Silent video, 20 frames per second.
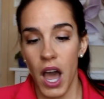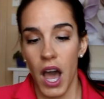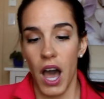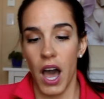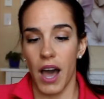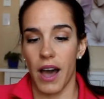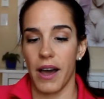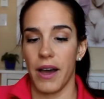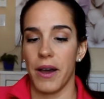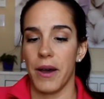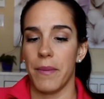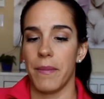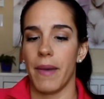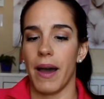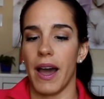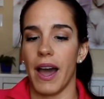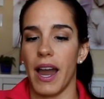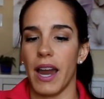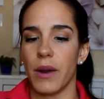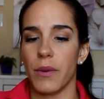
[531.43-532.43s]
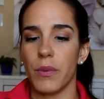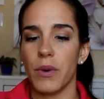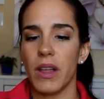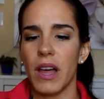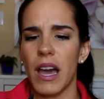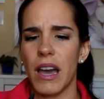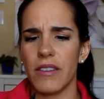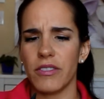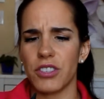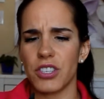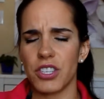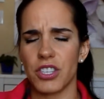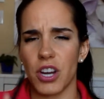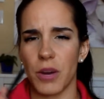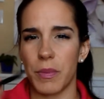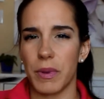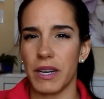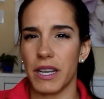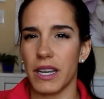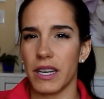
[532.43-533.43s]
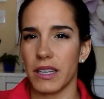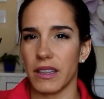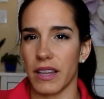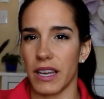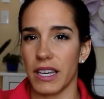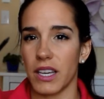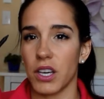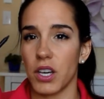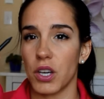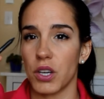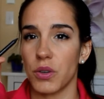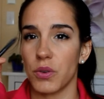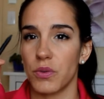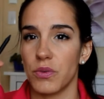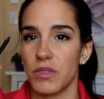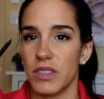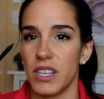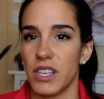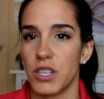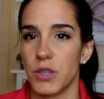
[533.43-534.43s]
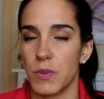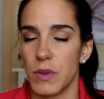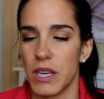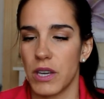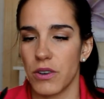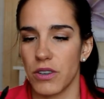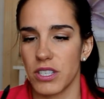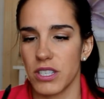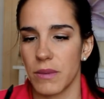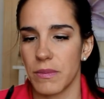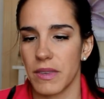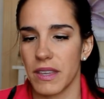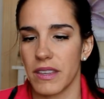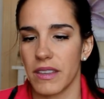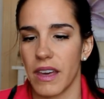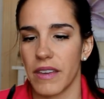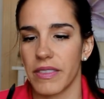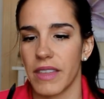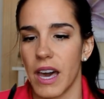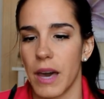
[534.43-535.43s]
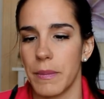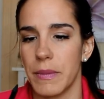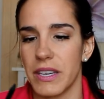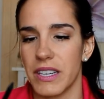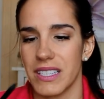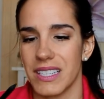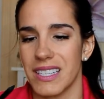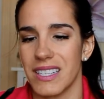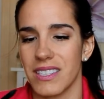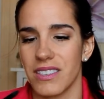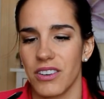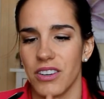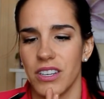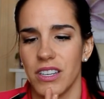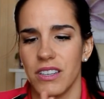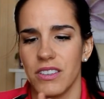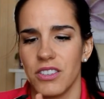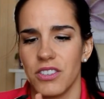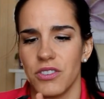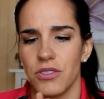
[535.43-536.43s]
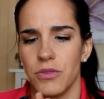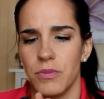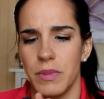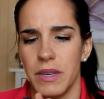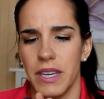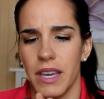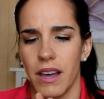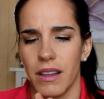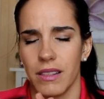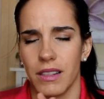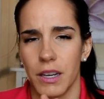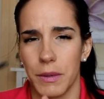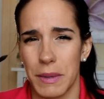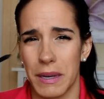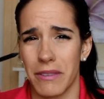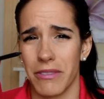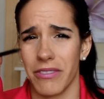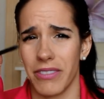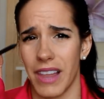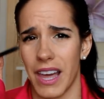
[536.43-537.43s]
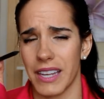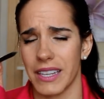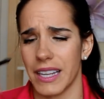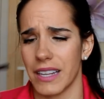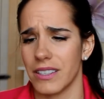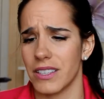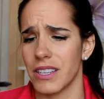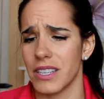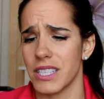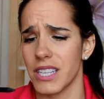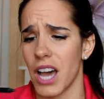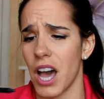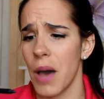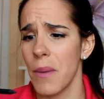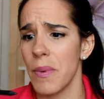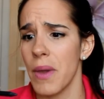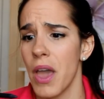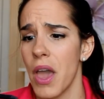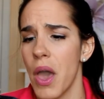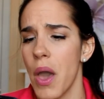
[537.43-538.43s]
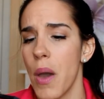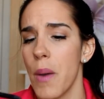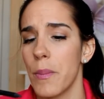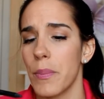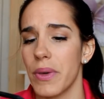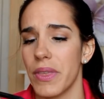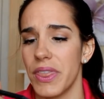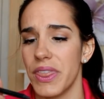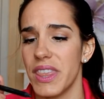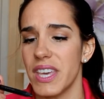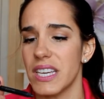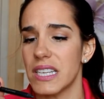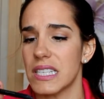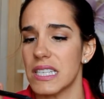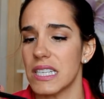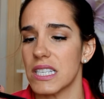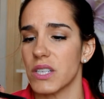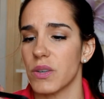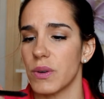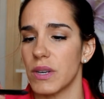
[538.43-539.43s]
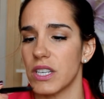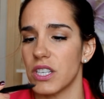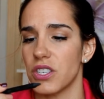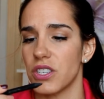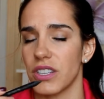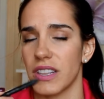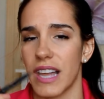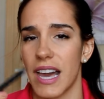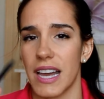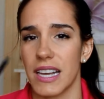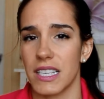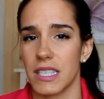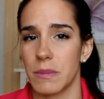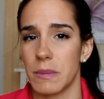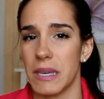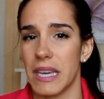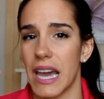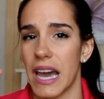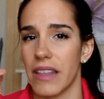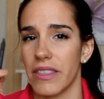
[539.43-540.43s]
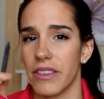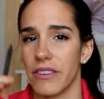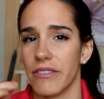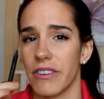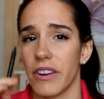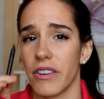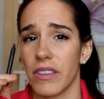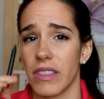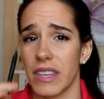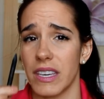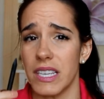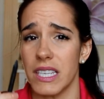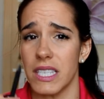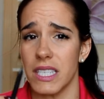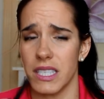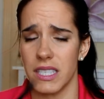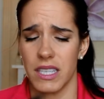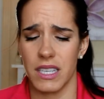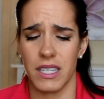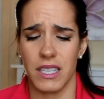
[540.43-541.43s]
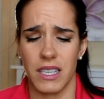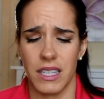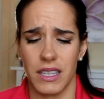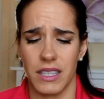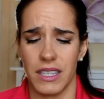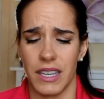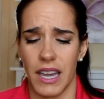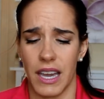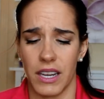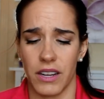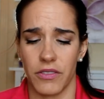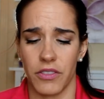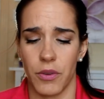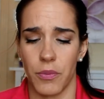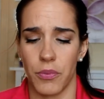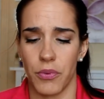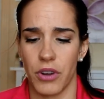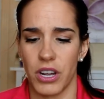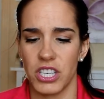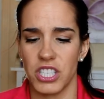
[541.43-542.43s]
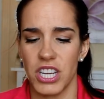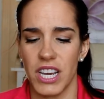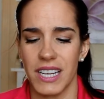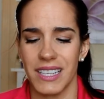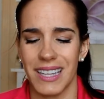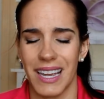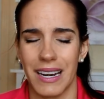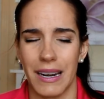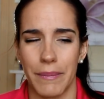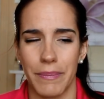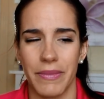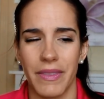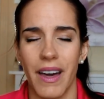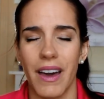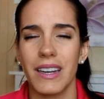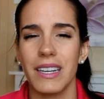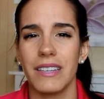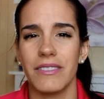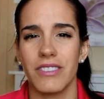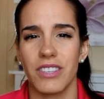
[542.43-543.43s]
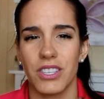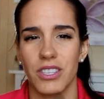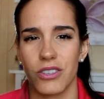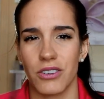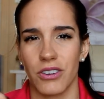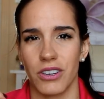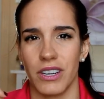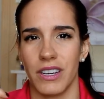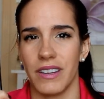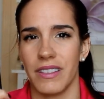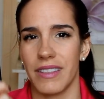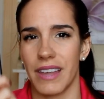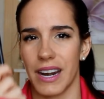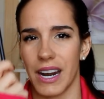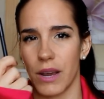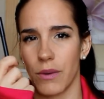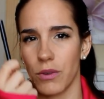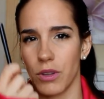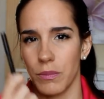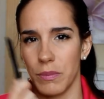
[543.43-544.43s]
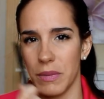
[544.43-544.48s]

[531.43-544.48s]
I will have to sharpen it like this week or something like that, because it's starting to be a little bit flat at the top, but this is going to last me at the very least to the end of the project, and I'm not even certain that I will